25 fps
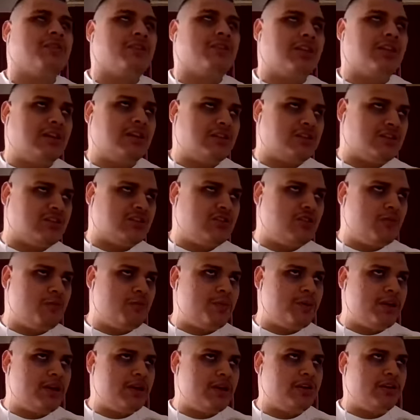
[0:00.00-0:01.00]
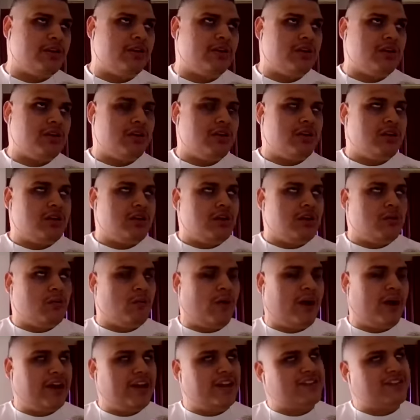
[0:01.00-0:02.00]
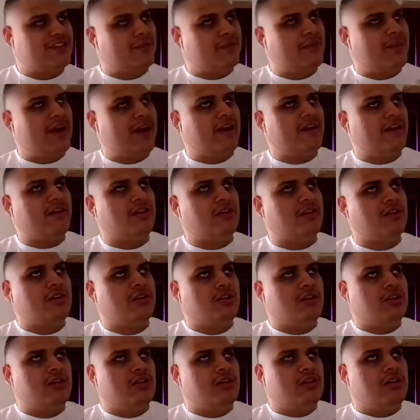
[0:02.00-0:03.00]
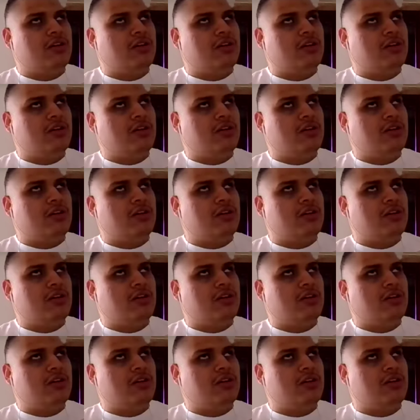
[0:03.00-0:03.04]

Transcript: That's stupid. Why does it matter?